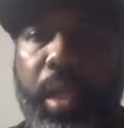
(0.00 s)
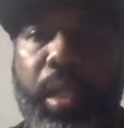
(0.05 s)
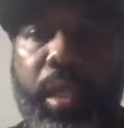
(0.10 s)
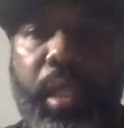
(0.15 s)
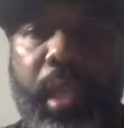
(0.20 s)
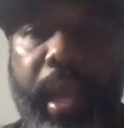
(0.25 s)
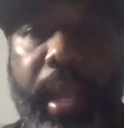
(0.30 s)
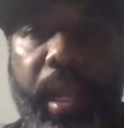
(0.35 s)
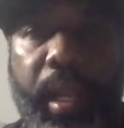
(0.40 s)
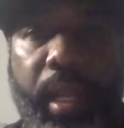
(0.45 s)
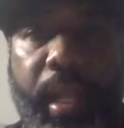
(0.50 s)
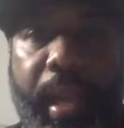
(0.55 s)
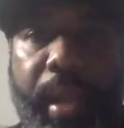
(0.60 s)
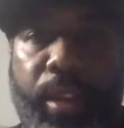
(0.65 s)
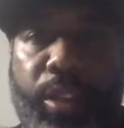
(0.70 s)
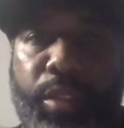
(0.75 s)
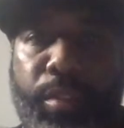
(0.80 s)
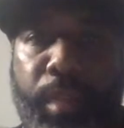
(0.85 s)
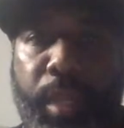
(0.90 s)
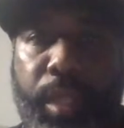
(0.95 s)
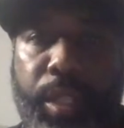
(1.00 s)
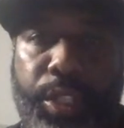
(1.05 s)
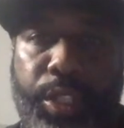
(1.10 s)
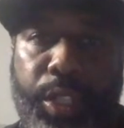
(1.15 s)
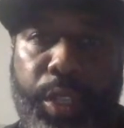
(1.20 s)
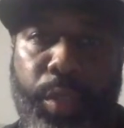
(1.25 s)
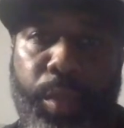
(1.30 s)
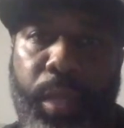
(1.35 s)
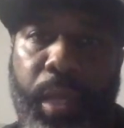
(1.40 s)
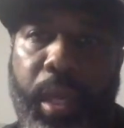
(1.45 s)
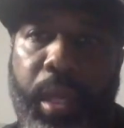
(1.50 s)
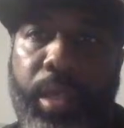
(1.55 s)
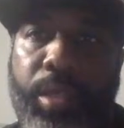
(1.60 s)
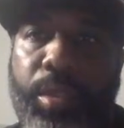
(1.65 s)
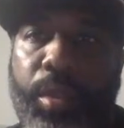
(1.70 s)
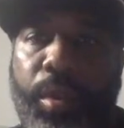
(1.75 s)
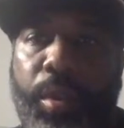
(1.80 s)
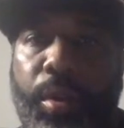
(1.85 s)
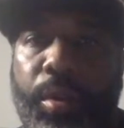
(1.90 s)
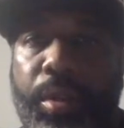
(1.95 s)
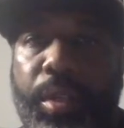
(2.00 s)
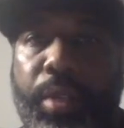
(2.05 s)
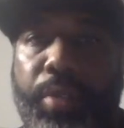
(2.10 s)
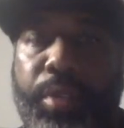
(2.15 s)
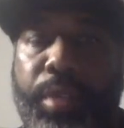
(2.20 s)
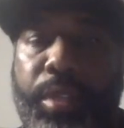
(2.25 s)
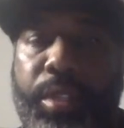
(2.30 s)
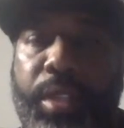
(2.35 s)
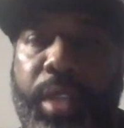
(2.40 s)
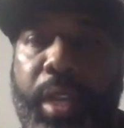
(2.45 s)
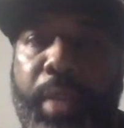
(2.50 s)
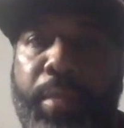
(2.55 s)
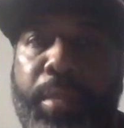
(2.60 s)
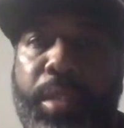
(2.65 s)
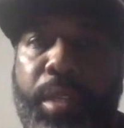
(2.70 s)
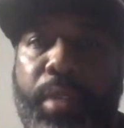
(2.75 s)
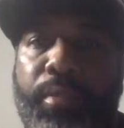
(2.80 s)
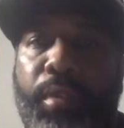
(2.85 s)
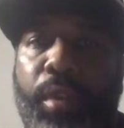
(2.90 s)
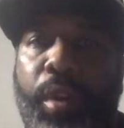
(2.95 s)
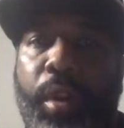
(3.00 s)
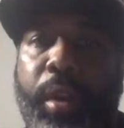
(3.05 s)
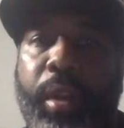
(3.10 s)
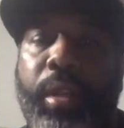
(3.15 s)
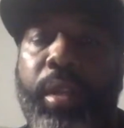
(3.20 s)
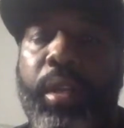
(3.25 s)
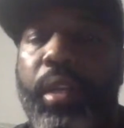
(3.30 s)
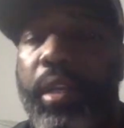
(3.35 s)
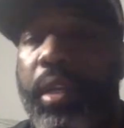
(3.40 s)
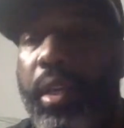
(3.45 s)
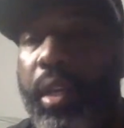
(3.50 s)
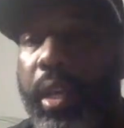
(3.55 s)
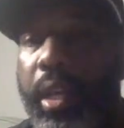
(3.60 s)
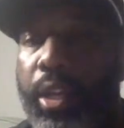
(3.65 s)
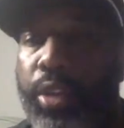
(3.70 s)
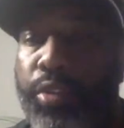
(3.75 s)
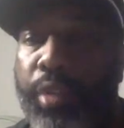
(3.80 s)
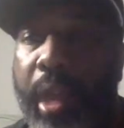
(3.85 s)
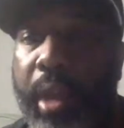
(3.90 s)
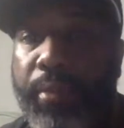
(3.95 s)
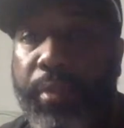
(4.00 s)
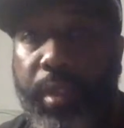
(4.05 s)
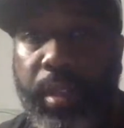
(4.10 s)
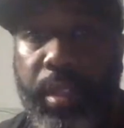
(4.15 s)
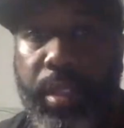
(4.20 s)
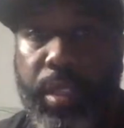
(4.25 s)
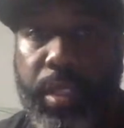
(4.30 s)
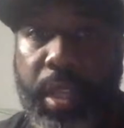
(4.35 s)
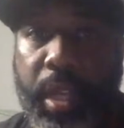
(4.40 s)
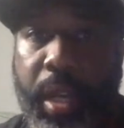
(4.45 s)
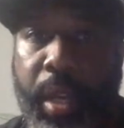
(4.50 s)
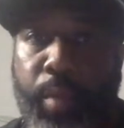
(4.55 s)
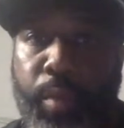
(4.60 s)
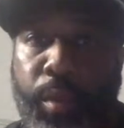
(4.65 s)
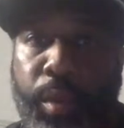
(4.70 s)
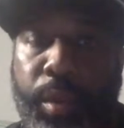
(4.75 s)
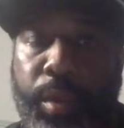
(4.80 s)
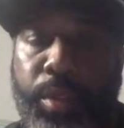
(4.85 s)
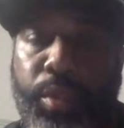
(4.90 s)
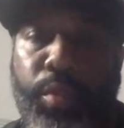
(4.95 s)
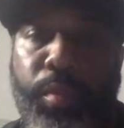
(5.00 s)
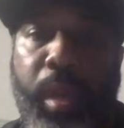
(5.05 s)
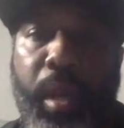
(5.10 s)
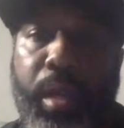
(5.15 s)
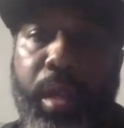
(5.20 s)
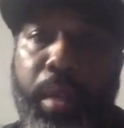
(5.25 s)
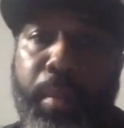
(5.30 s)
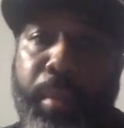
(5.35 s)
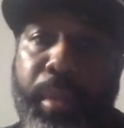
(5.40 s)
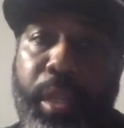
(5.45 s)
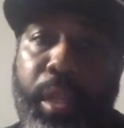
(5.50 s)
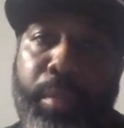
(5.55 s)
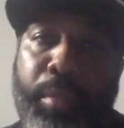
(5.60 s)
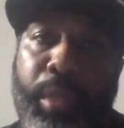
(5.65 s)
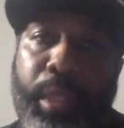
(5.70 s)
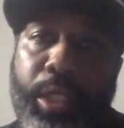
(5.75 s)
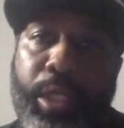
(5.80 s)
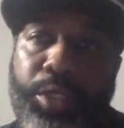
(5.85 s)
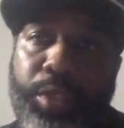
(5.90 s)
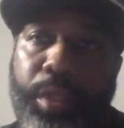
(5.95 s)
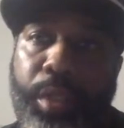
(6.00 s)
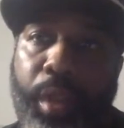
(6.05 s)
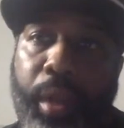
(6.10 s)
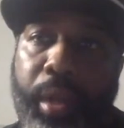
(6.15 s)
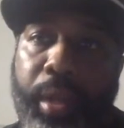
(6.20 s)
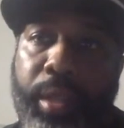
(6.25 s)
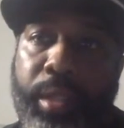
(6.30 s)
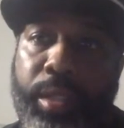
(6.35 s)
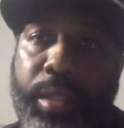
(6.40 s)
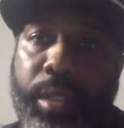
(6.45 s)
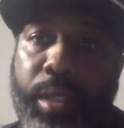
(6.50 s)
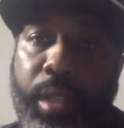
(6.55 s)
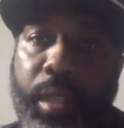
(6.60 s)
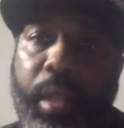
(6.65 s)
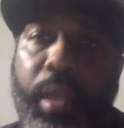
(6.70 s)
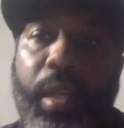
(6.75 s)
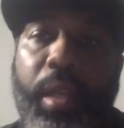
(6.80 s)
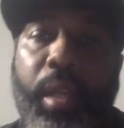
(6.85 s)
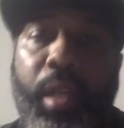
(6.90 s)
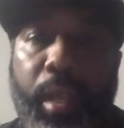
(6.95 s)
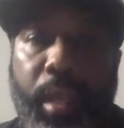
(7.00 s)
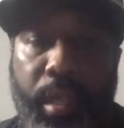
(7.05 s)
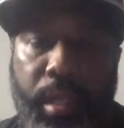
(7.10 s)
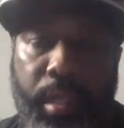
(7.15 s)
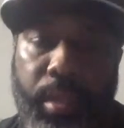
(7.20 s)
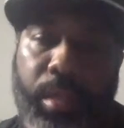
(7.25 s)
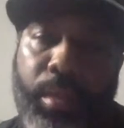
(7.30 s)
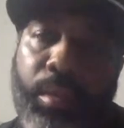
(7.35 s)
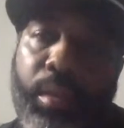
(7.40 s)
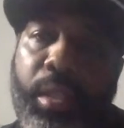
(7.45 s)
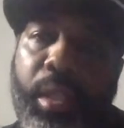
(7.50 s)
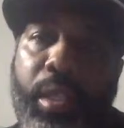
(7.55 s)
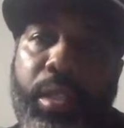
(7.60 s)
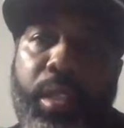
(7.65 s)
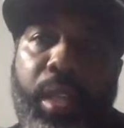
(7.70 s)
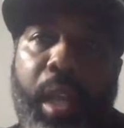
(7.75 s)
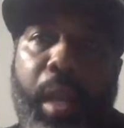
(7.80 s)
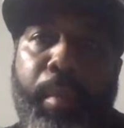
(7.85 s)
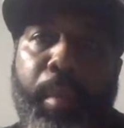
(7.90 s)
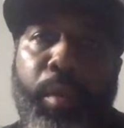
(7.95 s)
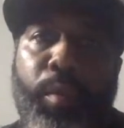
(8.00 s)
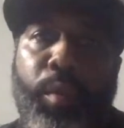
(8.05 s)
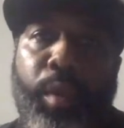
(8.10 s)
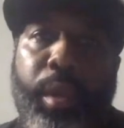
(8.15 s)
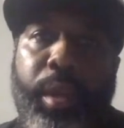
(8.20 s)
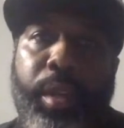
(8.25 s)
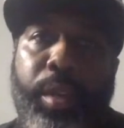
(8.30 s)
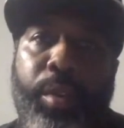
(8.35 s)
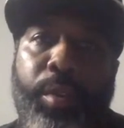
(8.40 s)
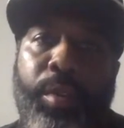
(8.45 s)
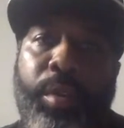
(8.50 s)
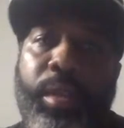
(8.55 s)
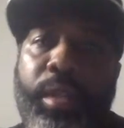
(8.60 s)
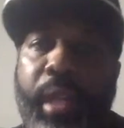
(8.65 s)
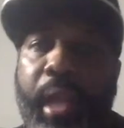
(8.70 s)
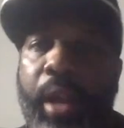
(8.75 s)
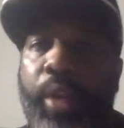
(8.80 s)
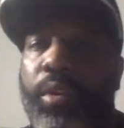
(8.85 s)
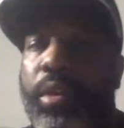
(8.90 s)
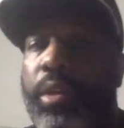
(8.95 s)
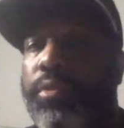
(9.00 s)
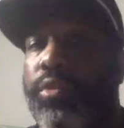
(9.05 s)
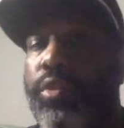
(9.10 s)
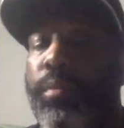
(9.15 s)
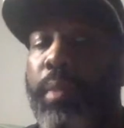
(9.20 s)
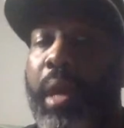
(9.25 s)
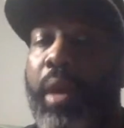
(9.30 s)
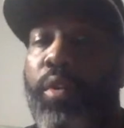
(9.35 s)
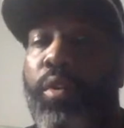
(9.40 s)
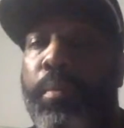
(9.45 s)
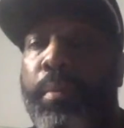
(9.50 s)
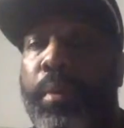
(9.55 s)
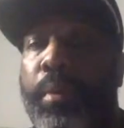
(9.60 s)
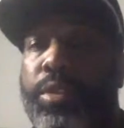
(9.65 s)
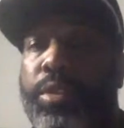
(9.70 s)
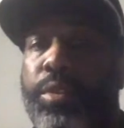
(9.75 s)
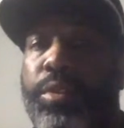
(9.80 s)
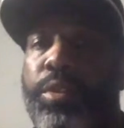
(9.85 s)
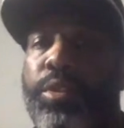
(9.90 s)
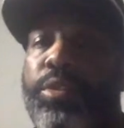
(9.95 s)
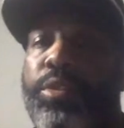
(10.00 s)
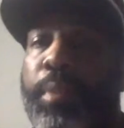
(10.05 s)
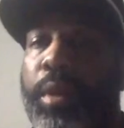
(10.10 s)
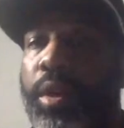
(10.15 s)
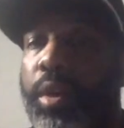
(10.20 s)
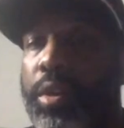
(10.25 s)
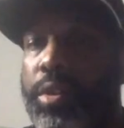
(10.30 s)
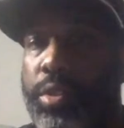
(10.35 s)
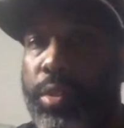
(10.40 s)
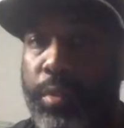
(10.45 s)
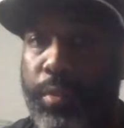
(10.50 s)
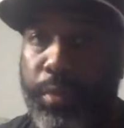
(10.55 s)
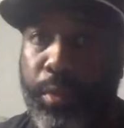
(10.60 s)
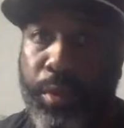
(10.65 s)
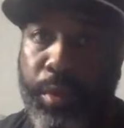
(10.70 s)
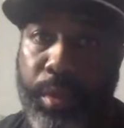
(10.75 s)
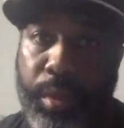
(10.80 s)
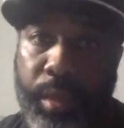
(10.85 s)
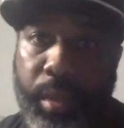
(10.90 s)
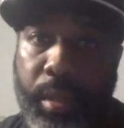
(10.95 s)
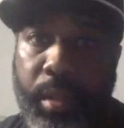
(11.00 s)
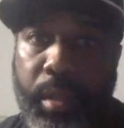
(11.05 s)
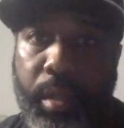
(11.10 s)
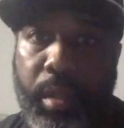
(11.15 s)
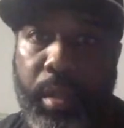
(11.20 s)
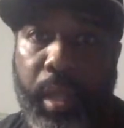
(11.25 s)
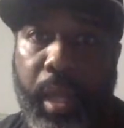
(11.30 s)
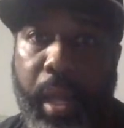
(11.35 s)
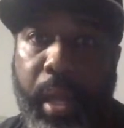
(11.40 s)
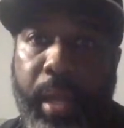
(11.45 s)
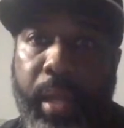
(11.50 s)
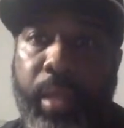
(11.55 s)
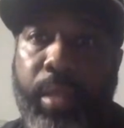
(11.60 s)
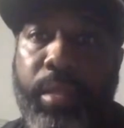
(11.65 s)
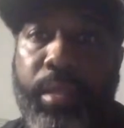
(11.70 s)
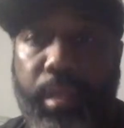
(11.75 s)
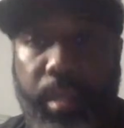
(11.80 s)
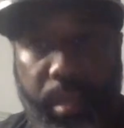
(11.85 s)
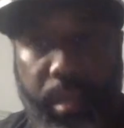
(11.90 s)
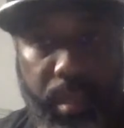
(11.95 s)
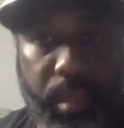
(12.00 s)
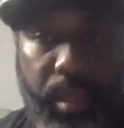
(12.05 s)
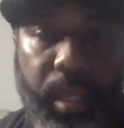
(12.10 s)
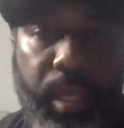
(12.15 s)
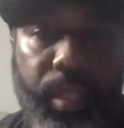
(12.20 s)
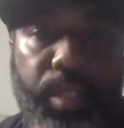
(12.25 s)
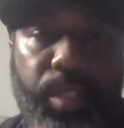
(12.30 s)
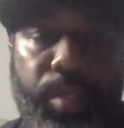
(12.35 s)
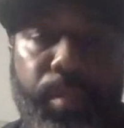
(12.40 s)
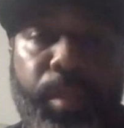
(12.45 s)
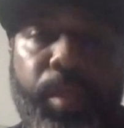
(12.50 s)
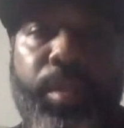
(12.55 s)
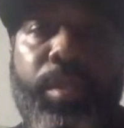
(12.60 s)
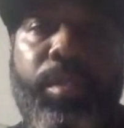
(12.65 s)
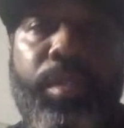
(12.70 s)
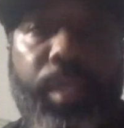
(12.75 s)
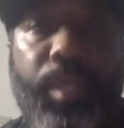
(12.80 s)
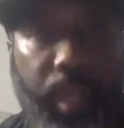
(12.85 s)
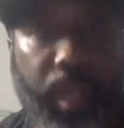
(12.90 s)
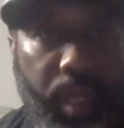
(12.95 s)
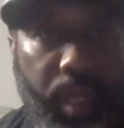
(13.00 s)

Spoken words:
that allows me to showcase all different types of art and graphic design work through my company, Imprint Street Artists. Things that I've been working on, not only for my own personal use, but also for clients, customers,